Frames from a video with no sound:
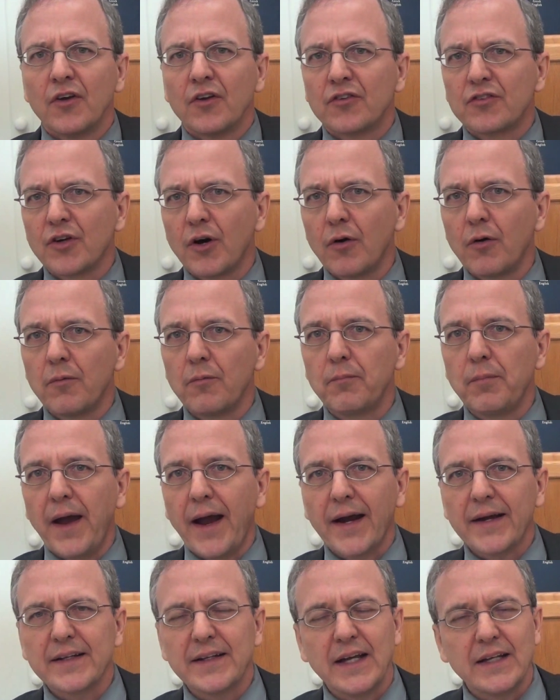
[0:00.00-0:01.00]
So
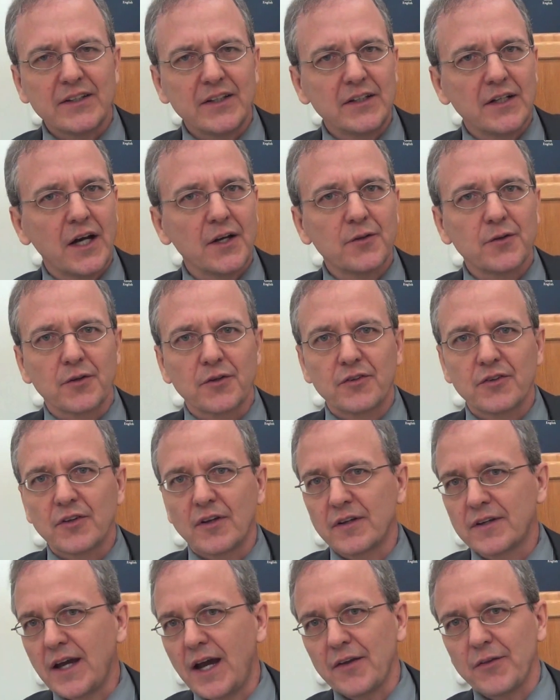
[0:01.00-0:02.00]
back in the 1800s,
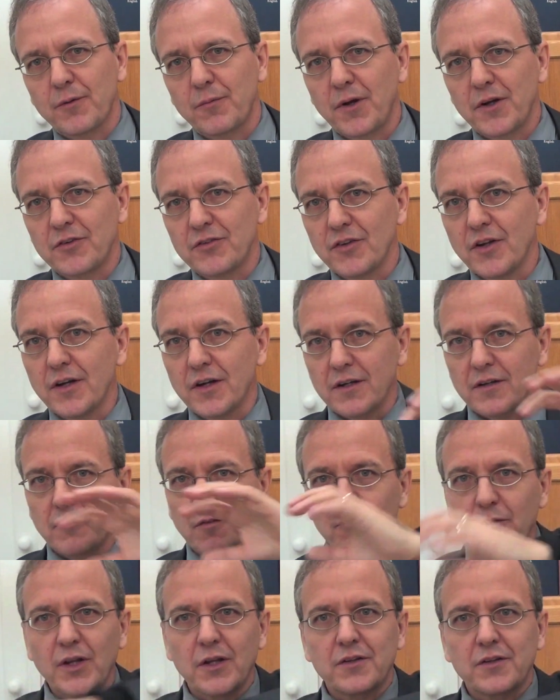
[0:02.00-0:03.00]
Catholic writers said, look,
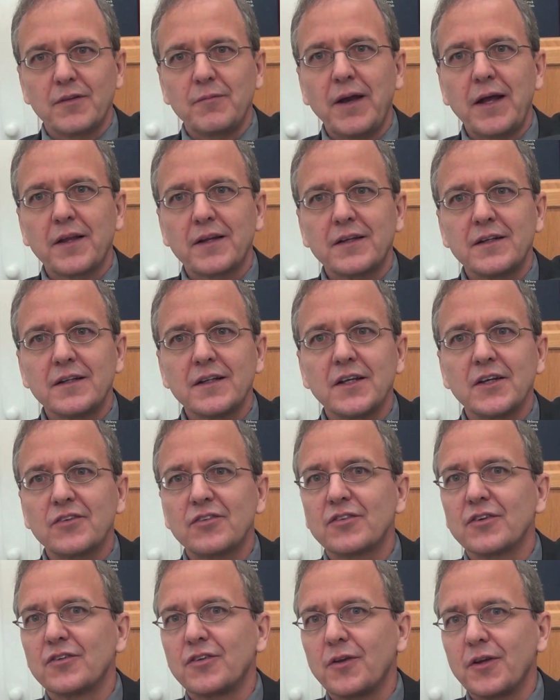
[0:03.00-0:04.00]
we looked at the Malachy
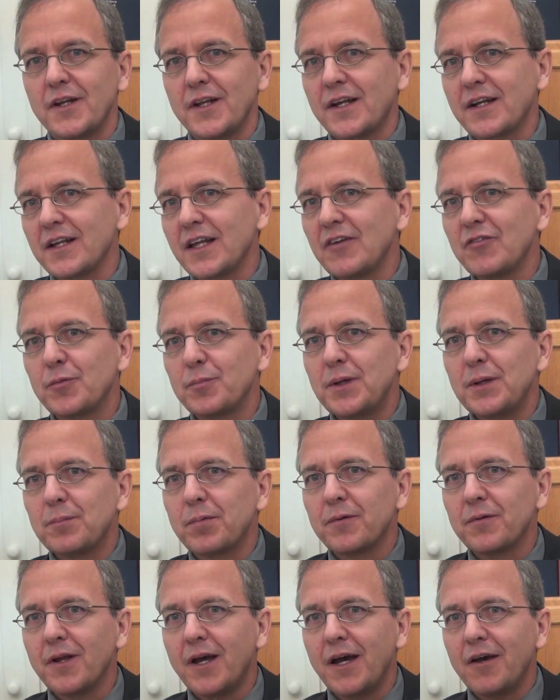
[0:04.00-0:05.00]
list, there's only like 11
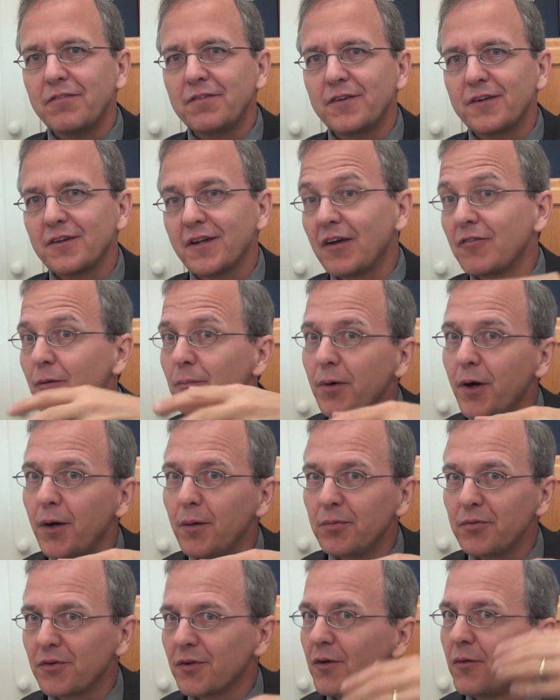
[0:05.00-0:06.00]
people left, 11
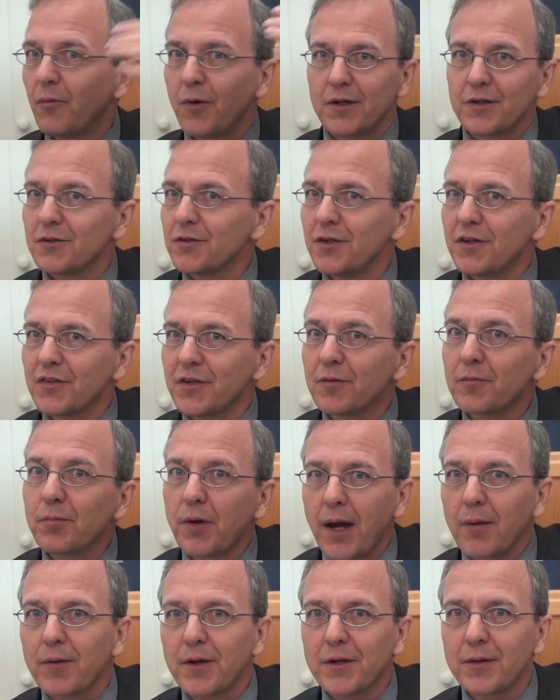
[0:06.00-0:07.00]
popes, 1 or 2 of them are
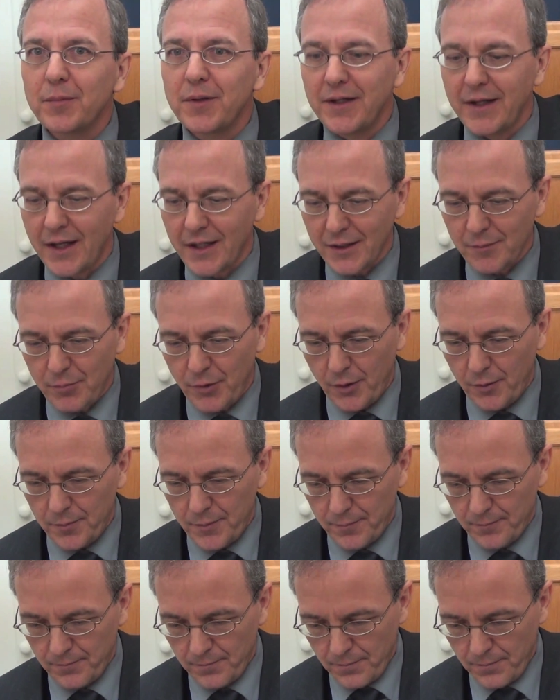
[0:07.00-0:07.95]
probably going to be an antipope.